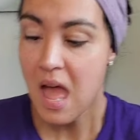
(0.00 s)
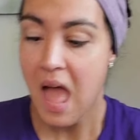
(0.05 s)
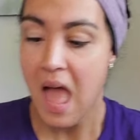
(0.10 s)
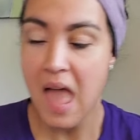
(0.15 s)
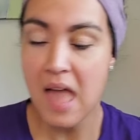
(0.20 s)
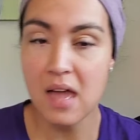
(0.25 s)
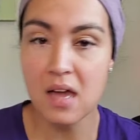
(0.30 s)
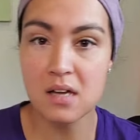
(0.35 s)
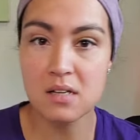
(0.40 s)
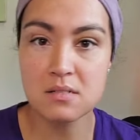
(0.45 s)

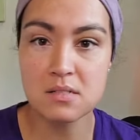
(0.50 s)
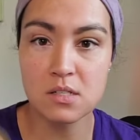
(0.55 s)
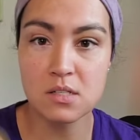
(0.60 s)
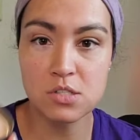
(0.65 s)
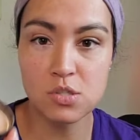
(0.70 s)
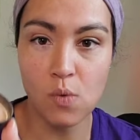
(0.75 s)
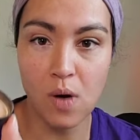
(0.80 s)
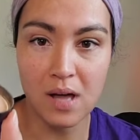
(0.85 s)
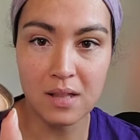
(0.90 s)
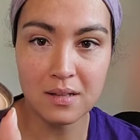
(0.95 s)
And
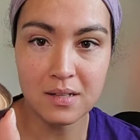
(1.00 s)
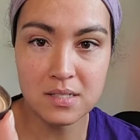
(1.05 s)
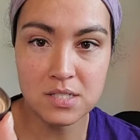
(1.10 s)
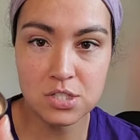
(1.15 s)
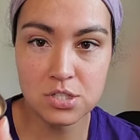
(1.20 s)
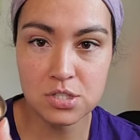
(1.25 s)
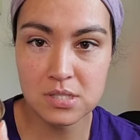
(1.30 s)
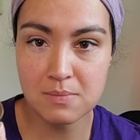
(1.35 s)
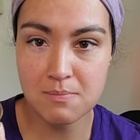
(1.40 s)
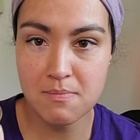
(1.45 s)
so I like to
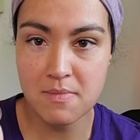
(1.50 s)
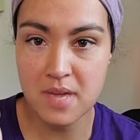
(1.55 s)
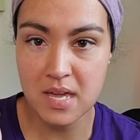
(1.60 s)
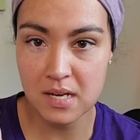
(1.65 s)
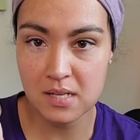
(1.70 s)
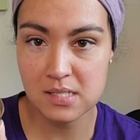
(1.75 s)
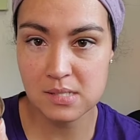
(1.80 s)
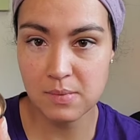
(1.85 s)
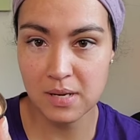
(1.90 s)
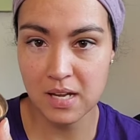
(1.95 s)
just
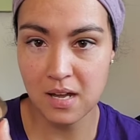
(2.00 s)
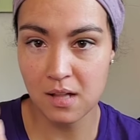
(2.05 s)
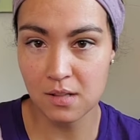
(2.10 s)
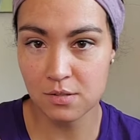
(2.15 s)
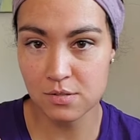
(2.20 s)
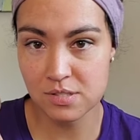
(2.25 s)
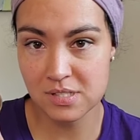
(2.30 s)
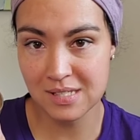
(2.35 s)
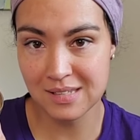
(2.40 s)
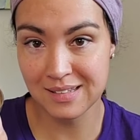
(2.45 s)
mix my
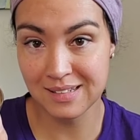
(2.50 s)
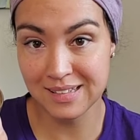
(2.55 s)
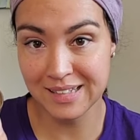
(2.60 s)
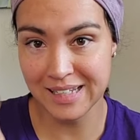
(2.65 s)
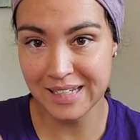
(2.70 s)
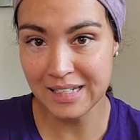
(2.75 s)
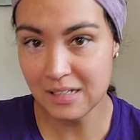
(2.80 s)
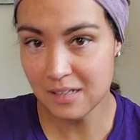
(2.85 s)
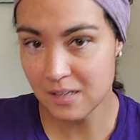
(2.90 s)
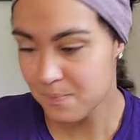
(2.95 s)
colors in the
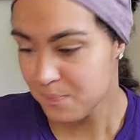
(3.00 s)
lid.